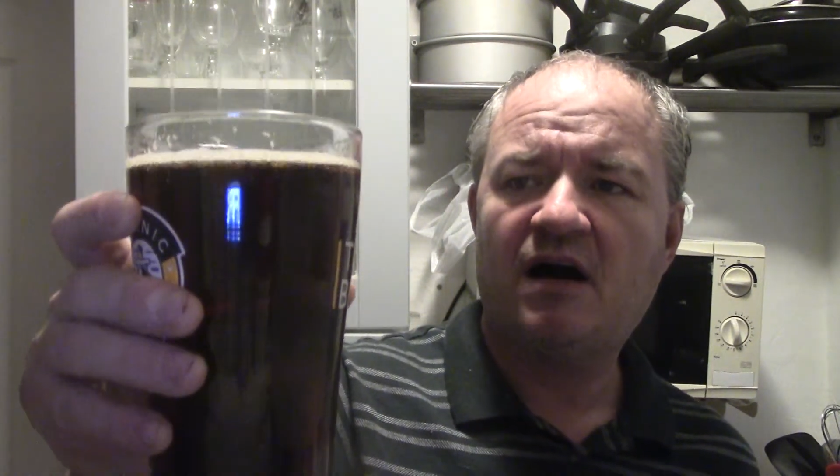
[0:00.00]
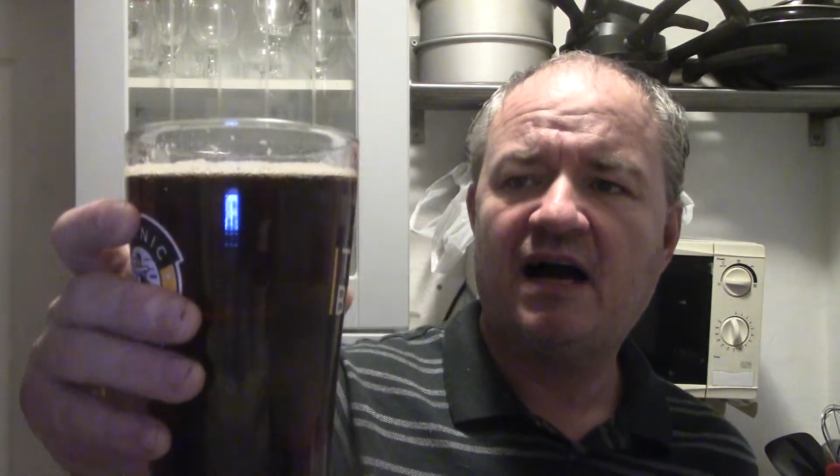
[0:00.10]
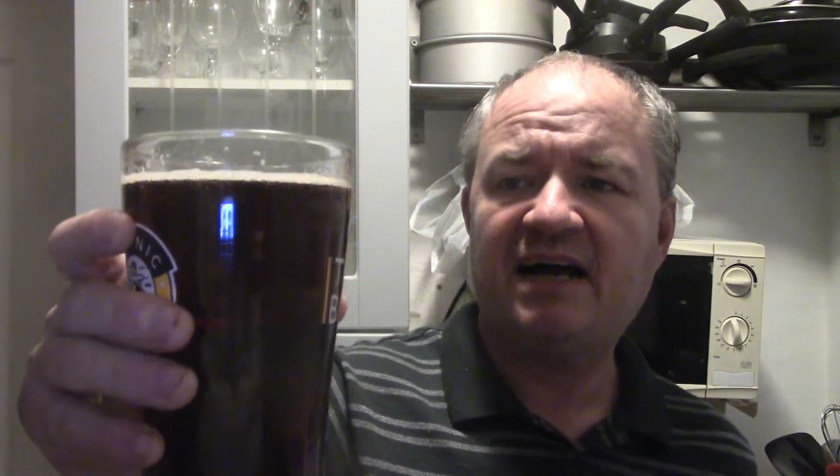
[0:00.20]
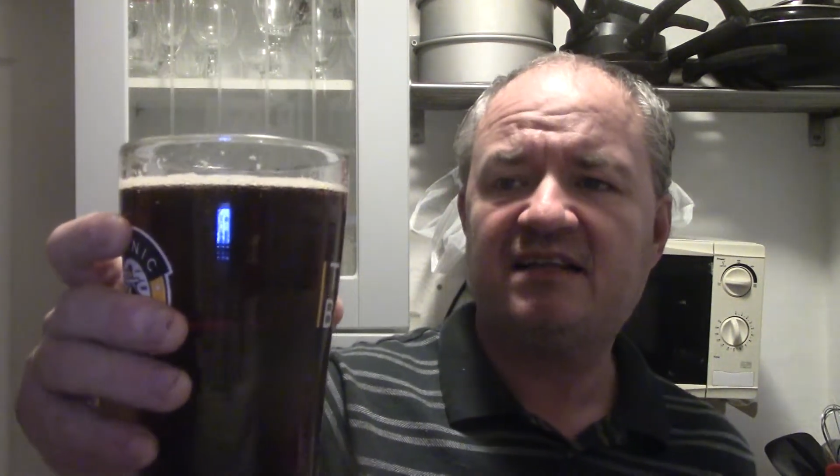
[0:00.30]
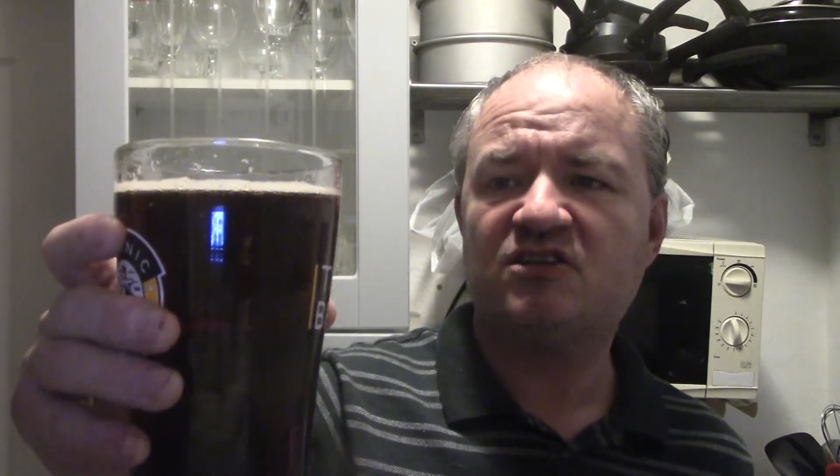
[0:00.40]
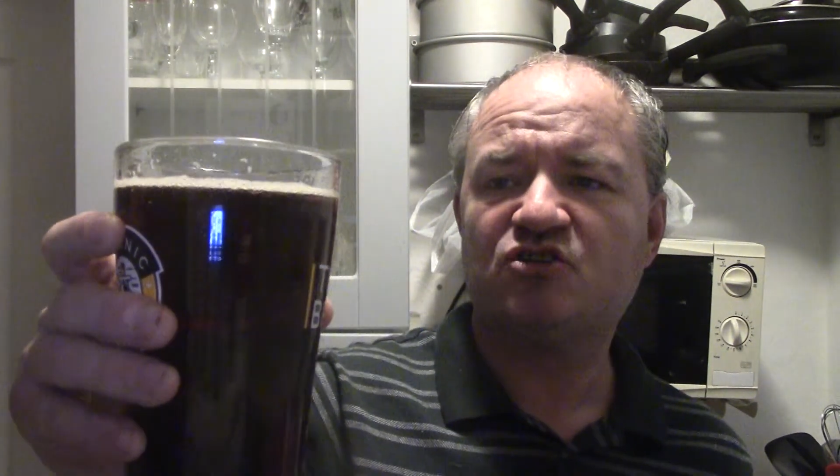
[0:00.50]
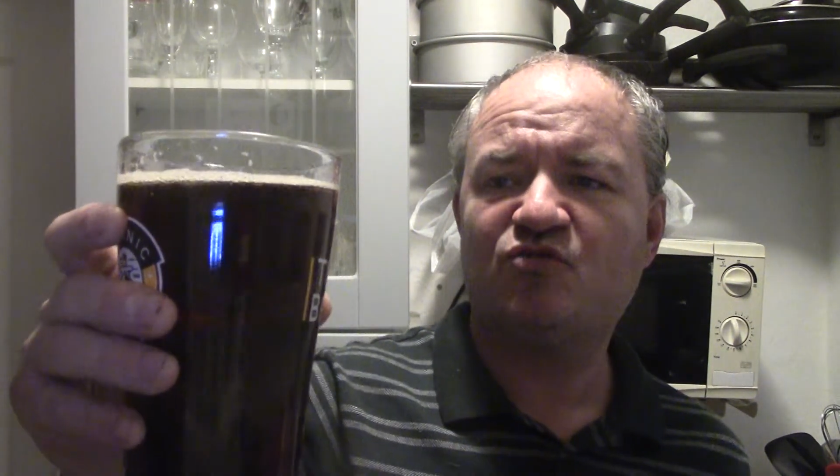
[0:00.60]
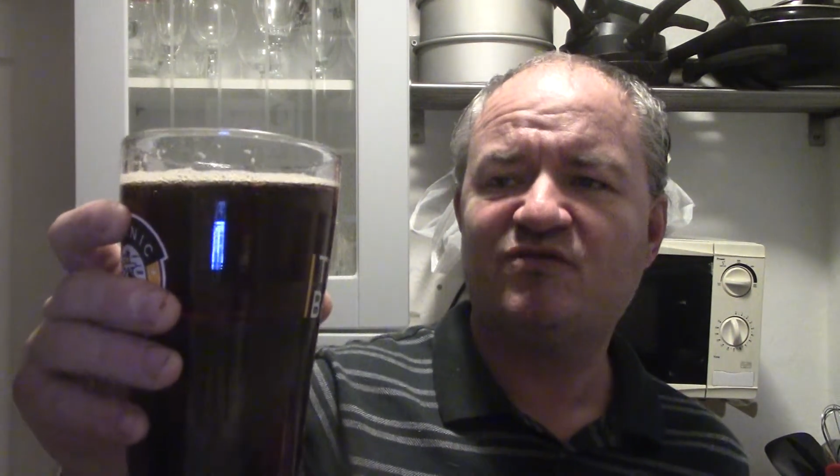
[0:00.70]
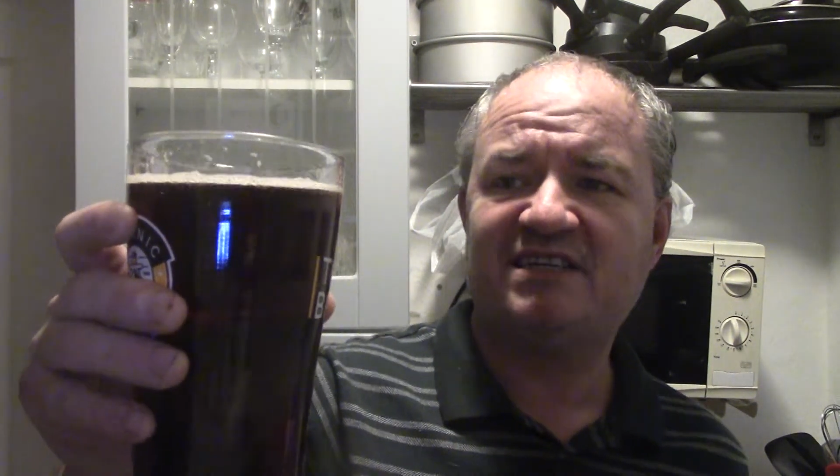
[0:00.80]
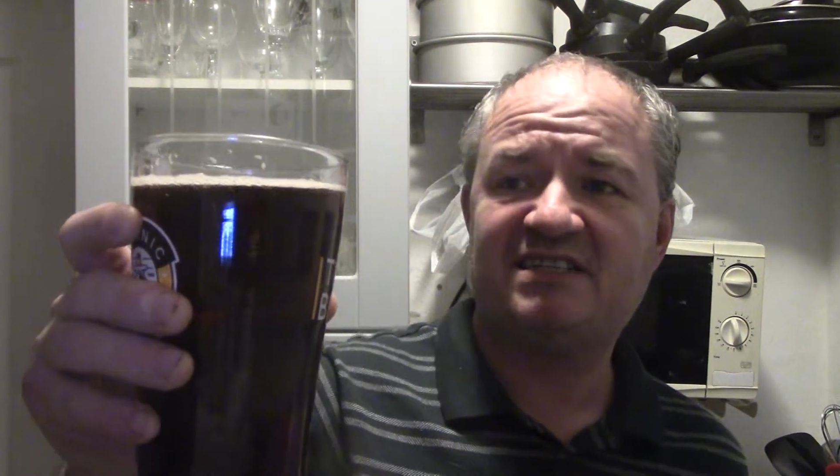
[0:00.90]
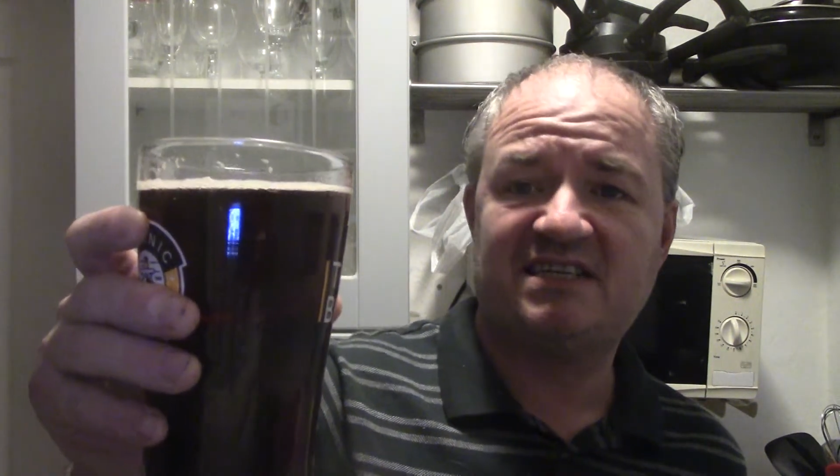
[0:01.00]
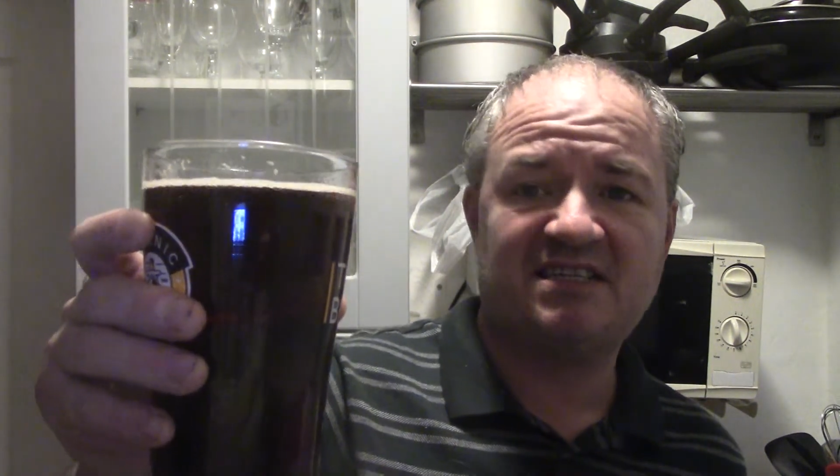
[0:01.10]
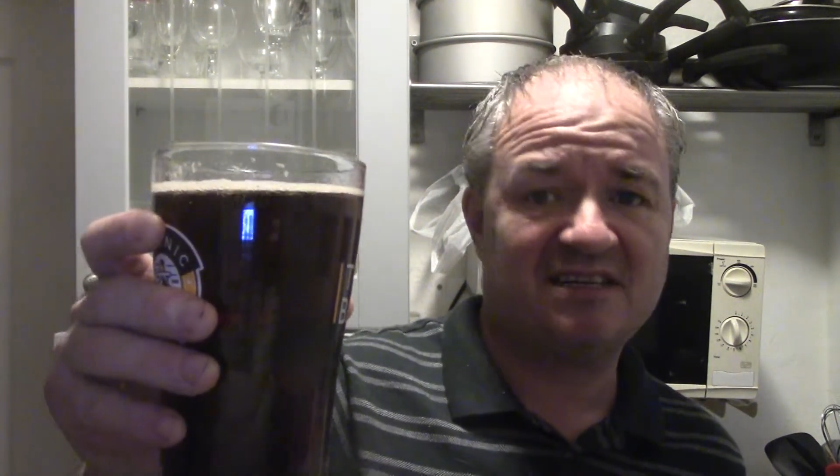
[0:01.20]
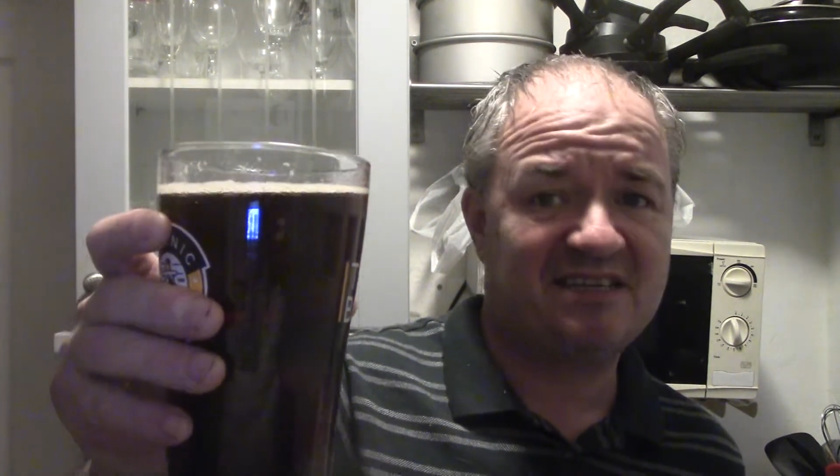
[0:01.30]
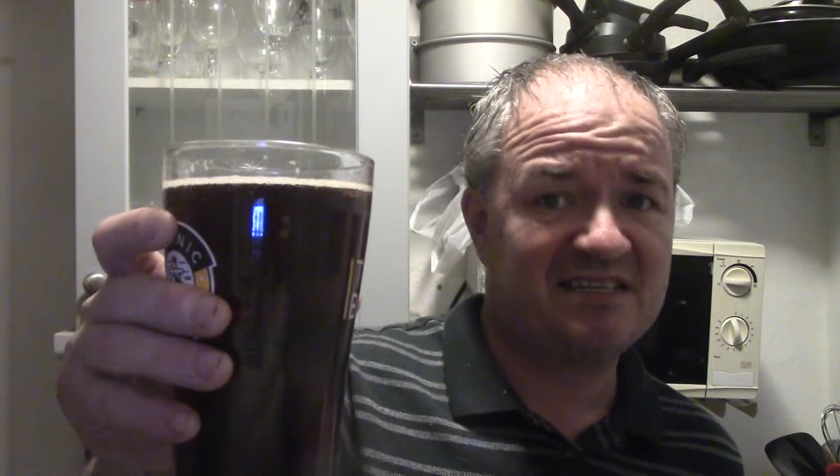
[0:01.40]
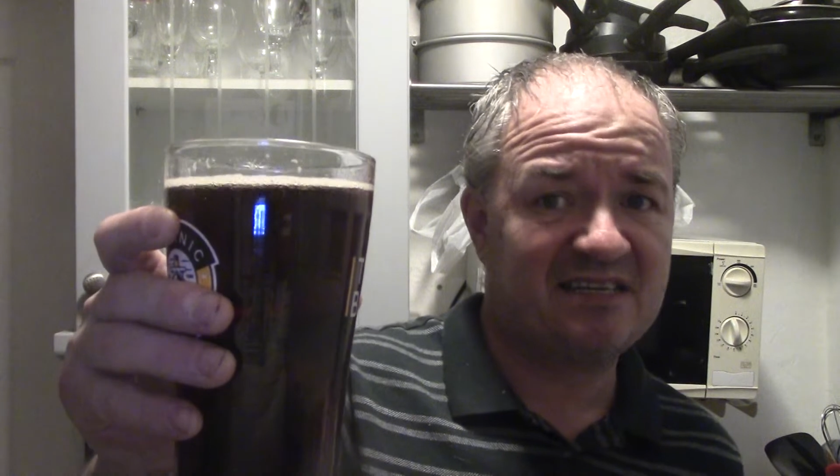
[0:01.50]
a head that's already dis, dis,